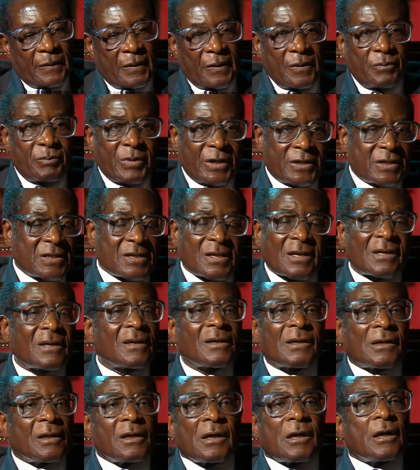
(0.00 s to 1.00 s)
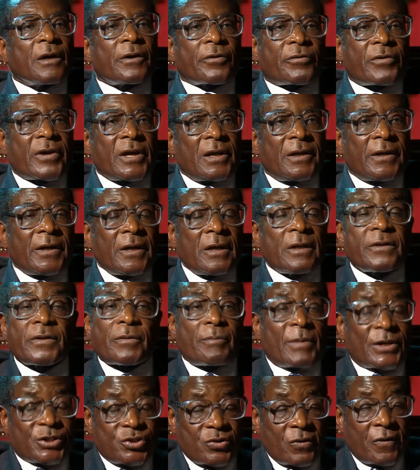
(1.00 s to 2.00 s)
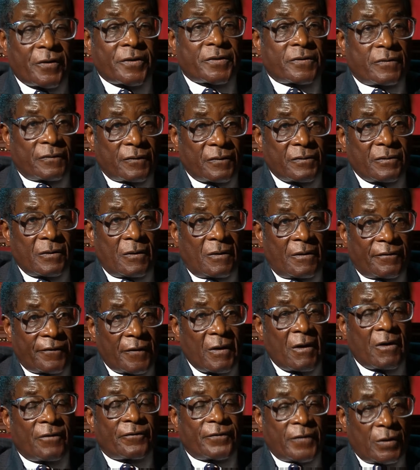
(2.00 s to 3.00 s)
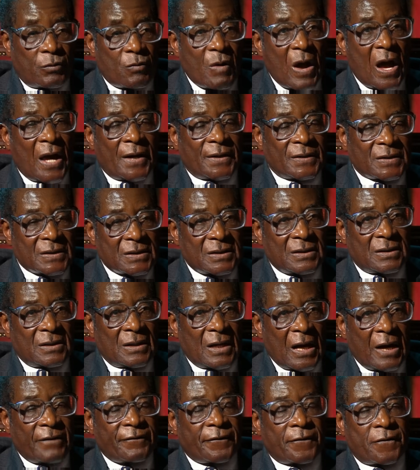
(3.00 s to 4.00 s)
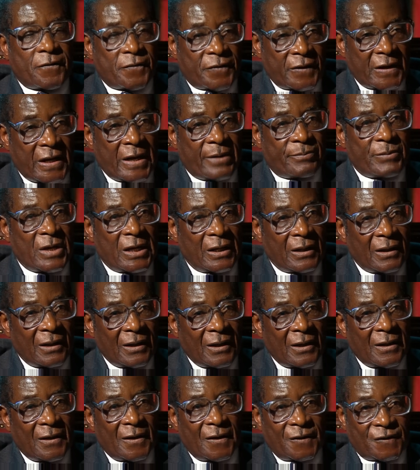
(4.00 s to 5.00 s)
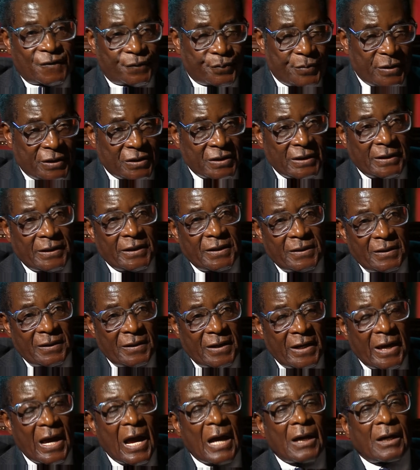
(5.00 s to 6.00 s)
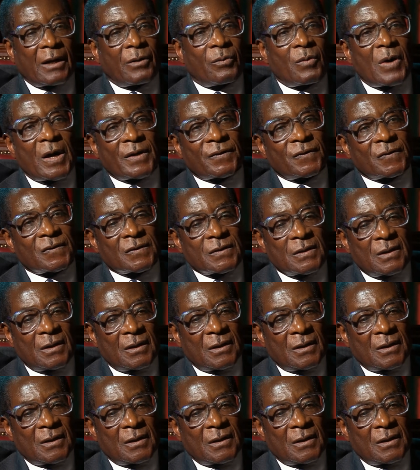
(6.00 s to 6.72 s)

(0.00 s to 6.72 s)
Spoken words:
But really, the majority of the whites are forthcoming, especially the younger ones.